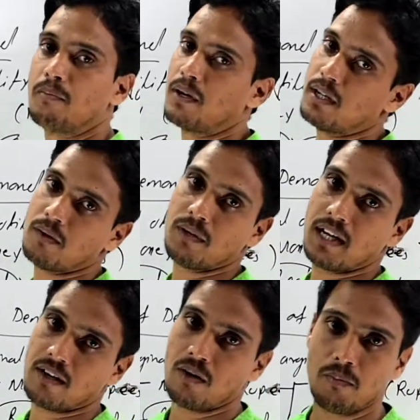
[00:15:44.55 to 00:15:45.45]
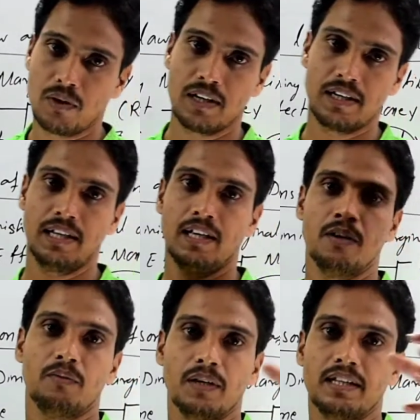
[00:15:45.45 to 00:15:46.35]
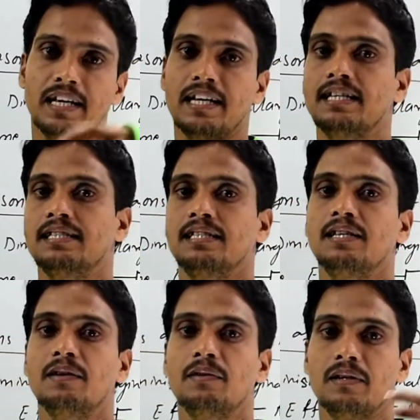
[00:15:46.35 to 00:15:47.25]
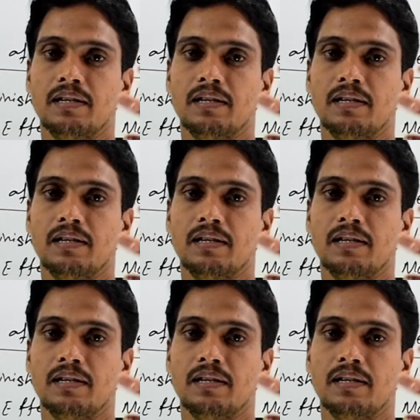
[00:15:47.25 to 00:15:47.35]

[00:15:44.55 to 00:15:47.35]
particular commodity when there is